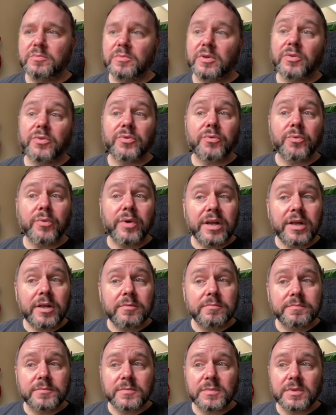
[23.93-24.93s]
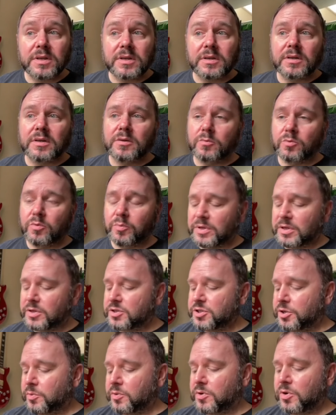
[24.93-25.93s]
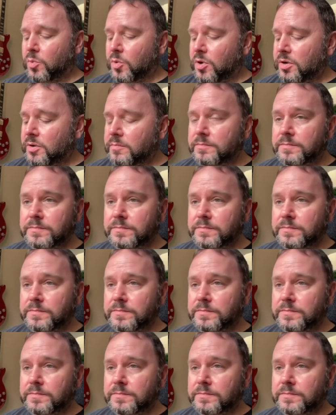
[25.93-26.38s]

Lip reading: 3 would be a 2 and a 1.